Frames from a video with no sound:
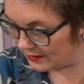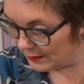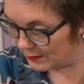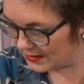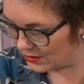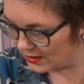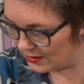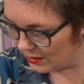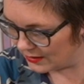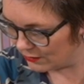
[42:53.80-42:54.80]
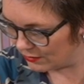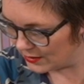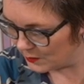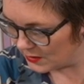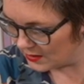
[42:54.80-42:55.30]
Debbie says she started
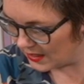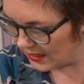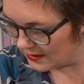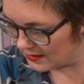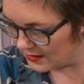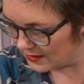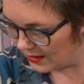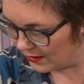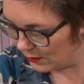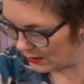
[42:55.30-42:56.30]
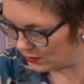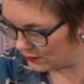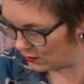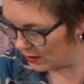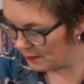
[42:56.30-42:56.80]
Christmas things. It's the only way to
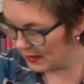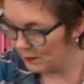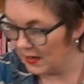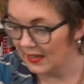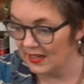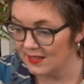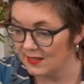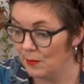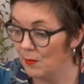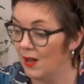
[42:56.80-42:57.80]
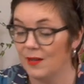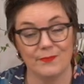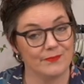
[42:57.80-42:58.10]
avoid a mad panic in December.